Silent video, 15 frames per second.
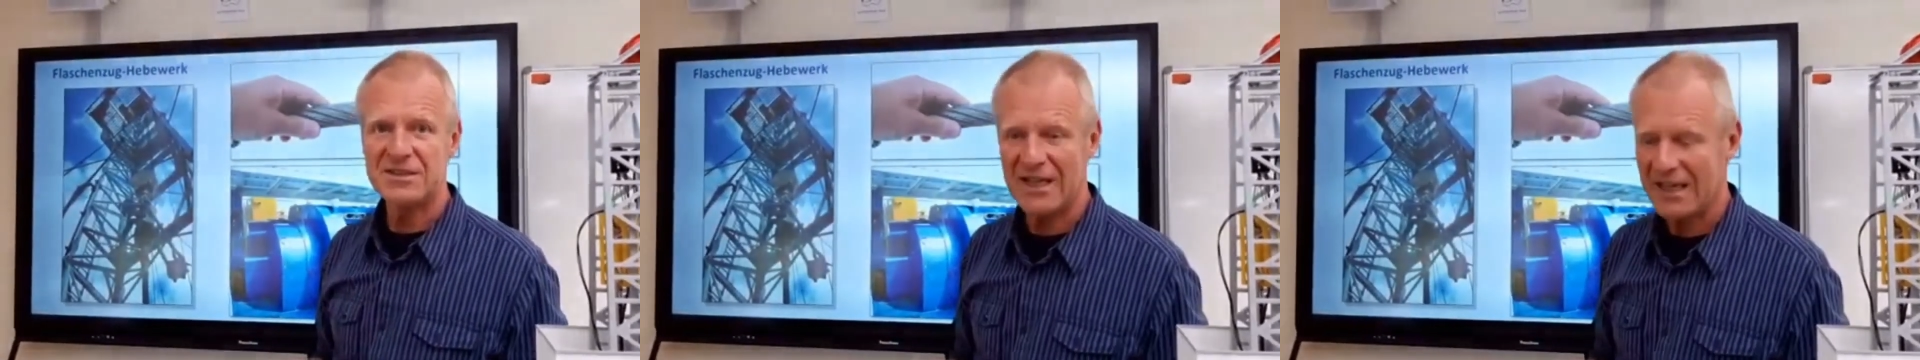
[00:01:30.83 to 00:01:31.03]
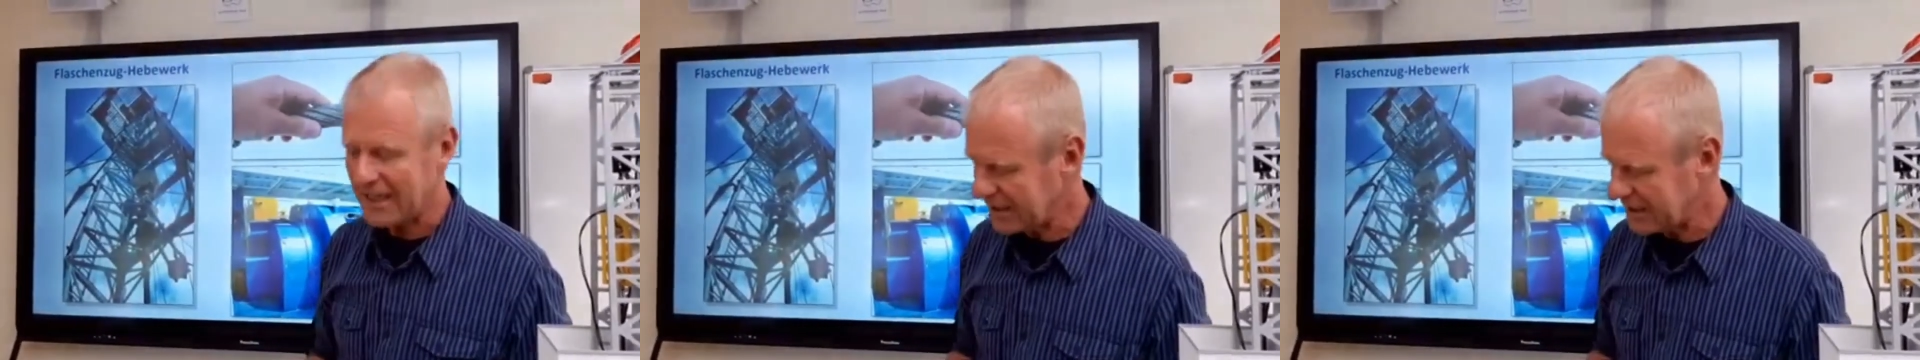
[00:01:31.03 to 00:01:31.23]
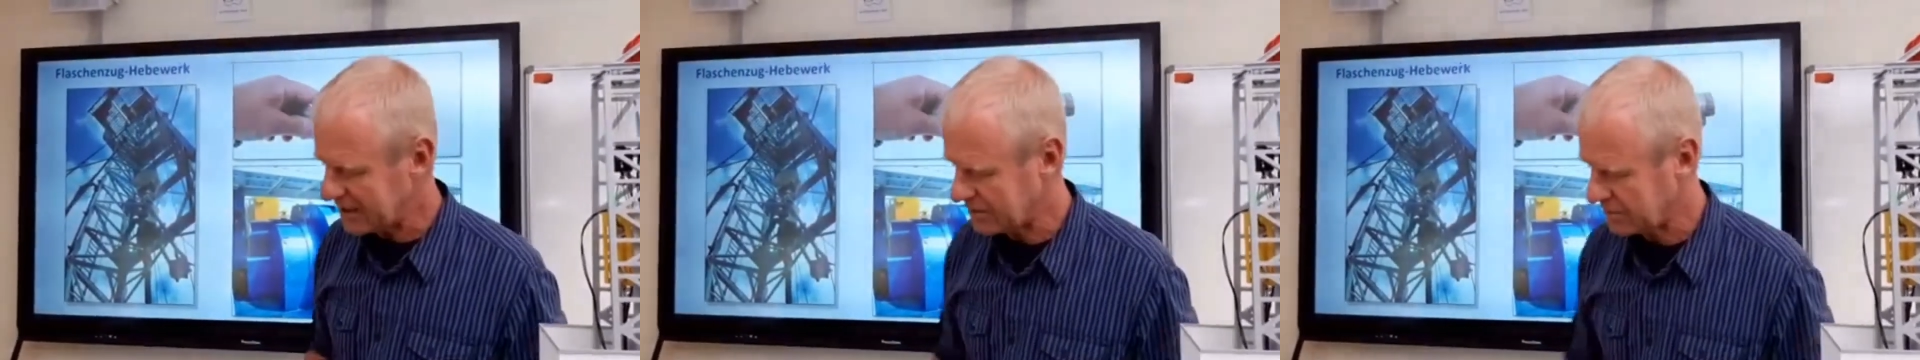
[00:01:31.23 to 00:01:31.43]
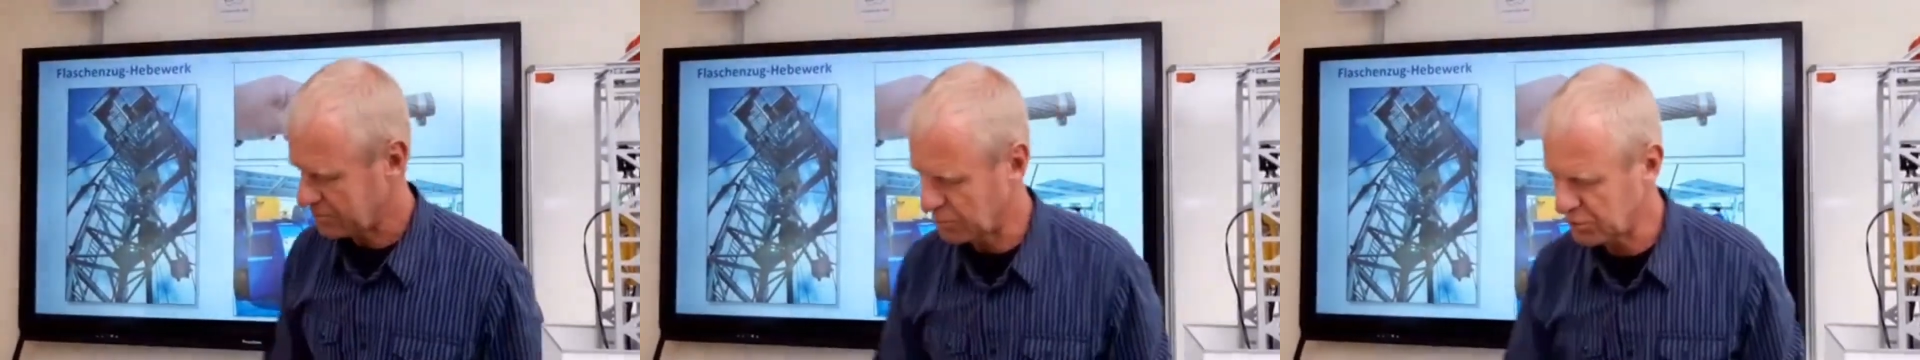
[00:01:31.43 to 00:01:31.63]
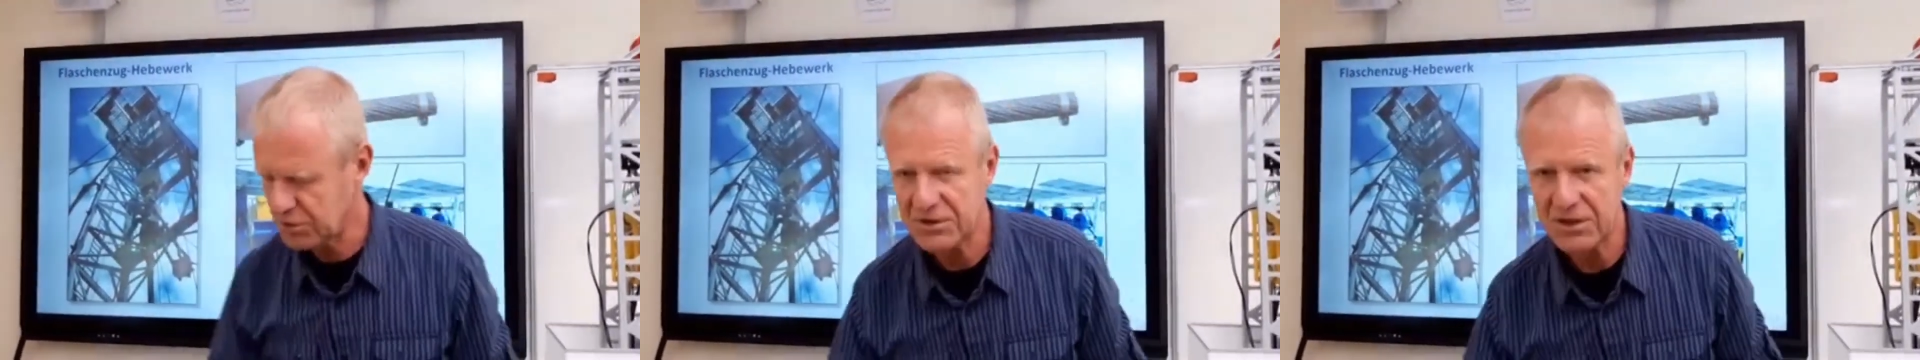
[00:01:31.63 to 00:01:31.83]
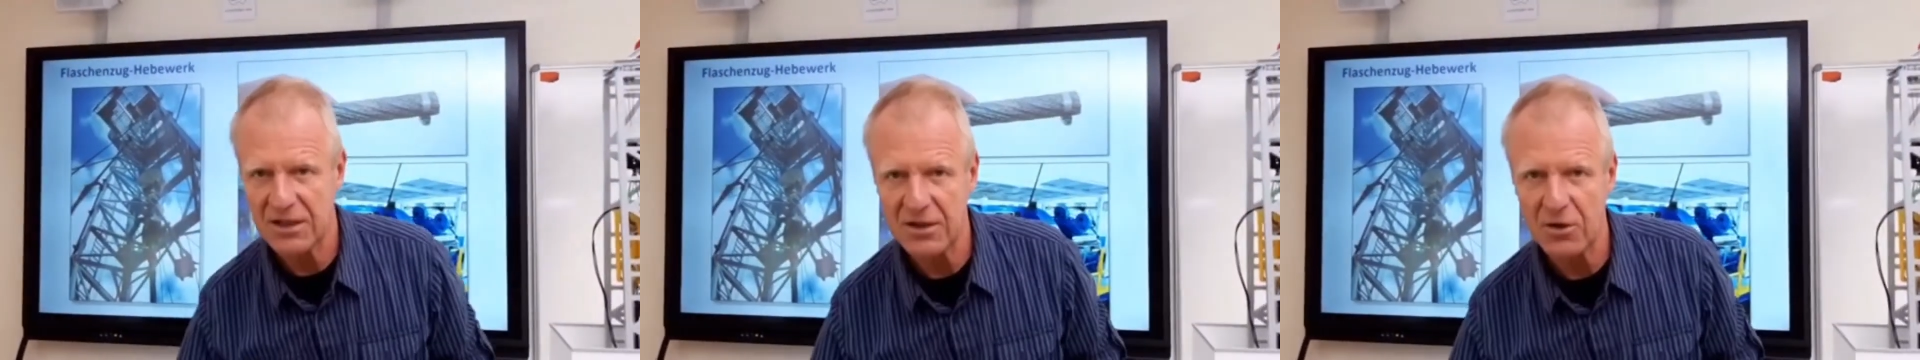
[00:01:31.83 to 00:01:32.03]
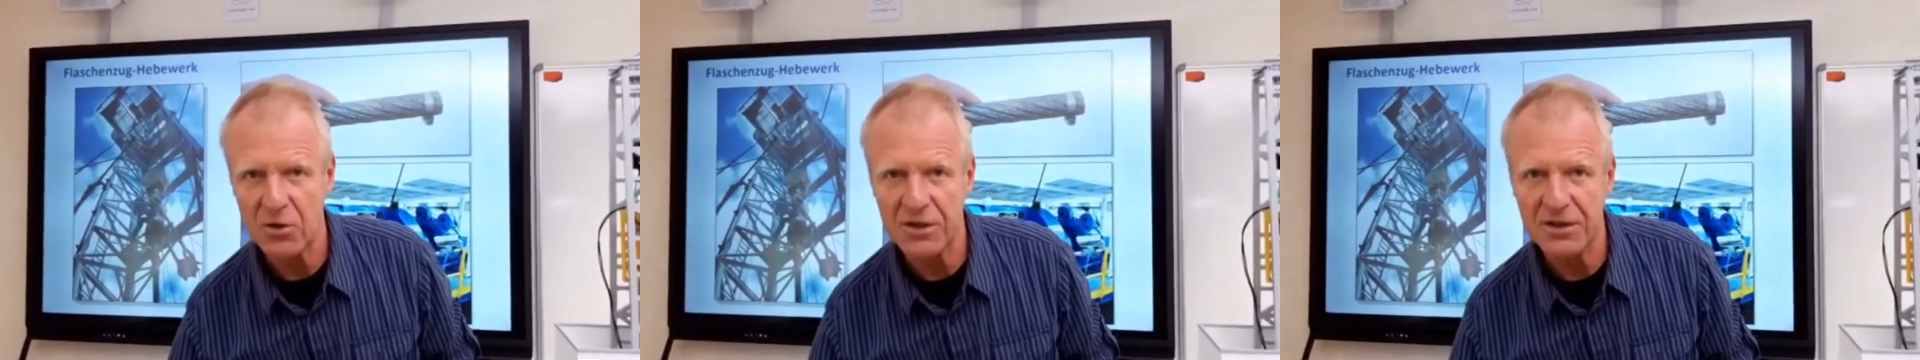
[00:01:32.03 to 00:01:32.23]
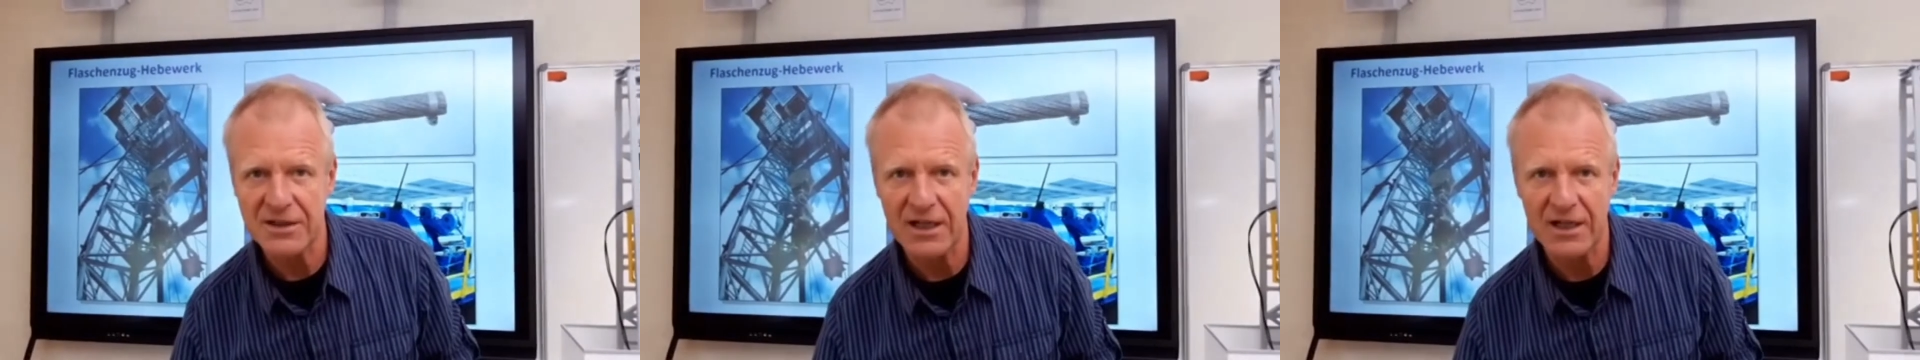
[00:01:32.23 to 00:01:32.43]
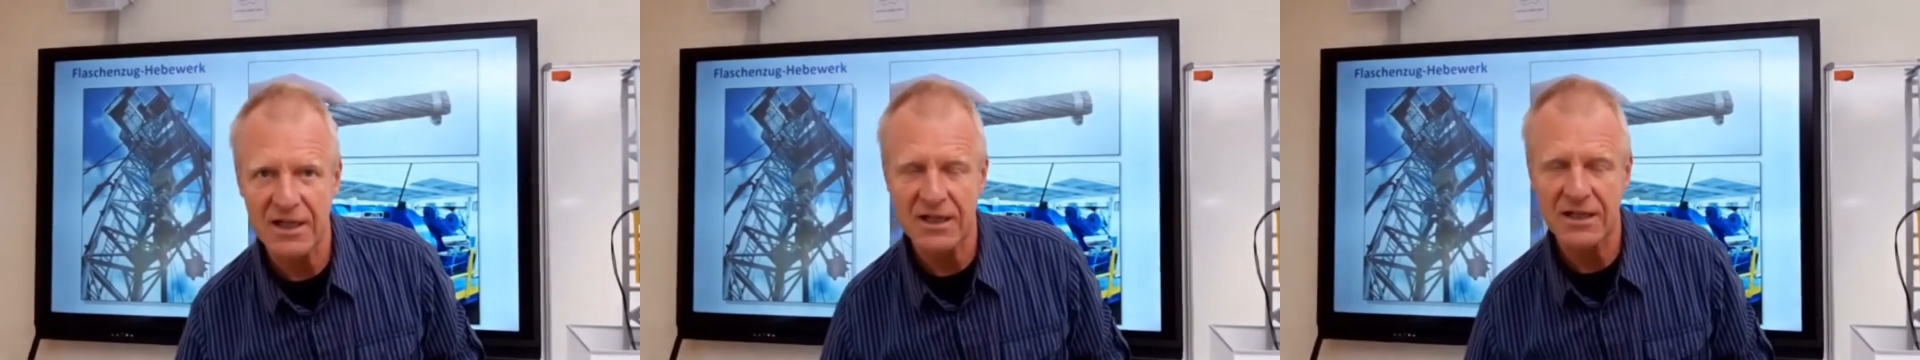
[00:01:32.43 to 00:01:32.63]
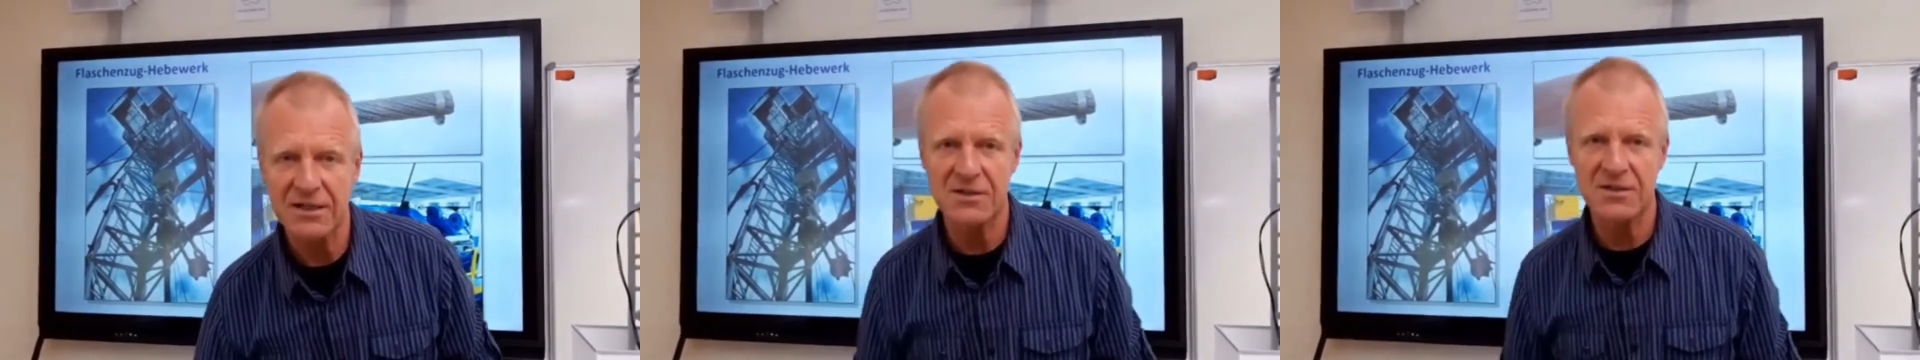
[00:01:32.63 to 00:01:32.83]
rope must be very
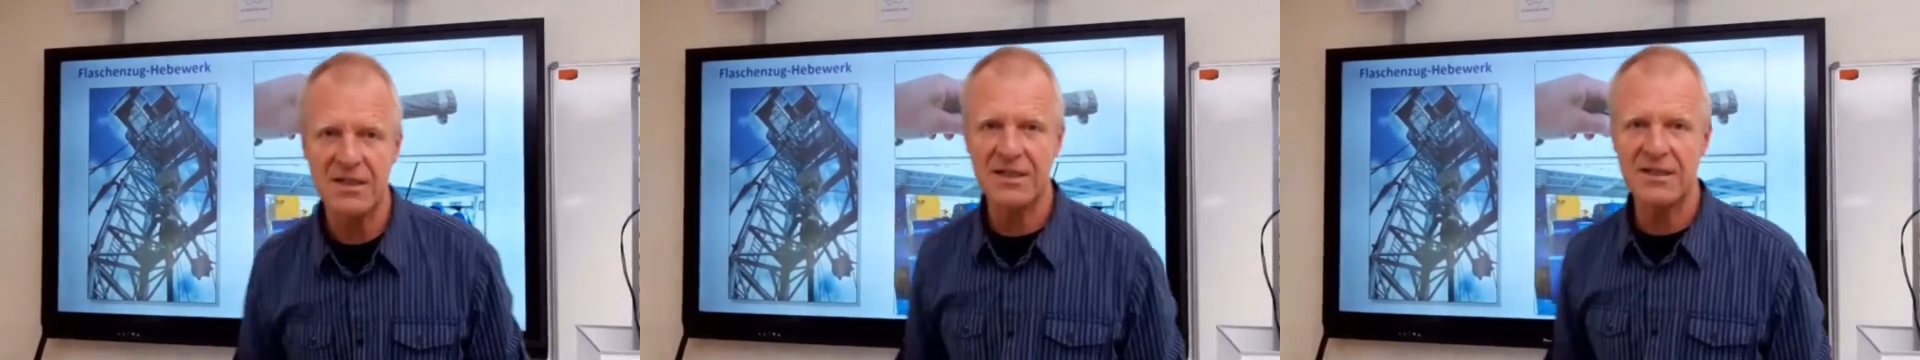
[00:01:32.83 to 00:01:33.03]
heavy